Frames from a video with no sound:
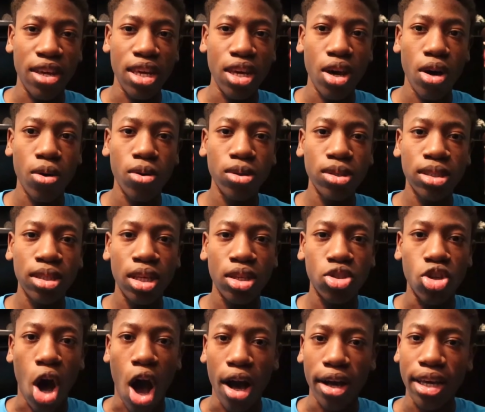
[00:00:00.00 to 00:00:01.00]
videos
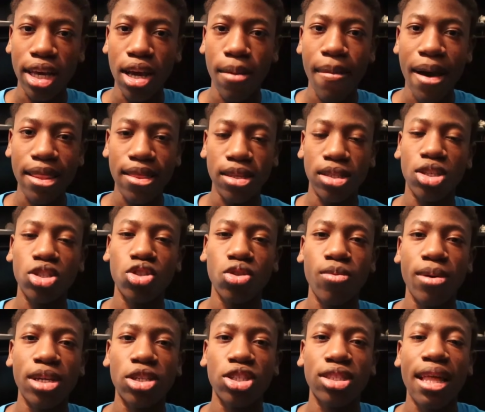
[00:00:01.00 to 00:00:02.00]
talking about the
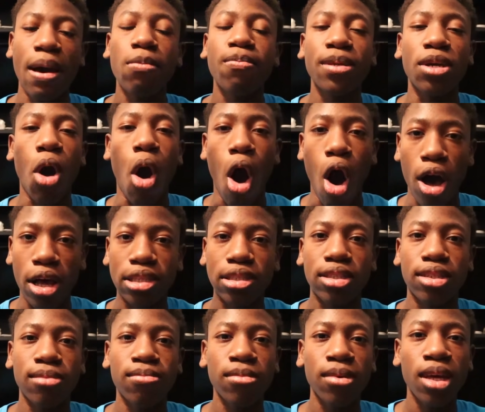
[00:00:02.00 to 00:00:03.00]
situation, that would be
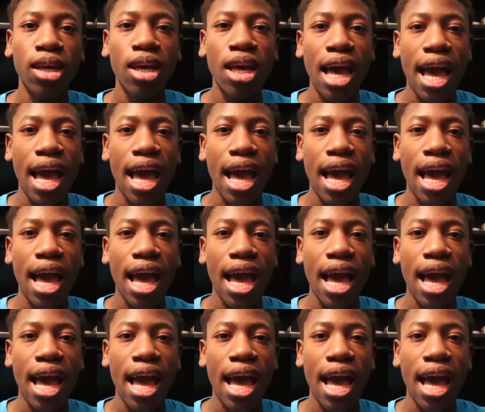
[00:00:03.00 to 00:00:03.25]
awesome.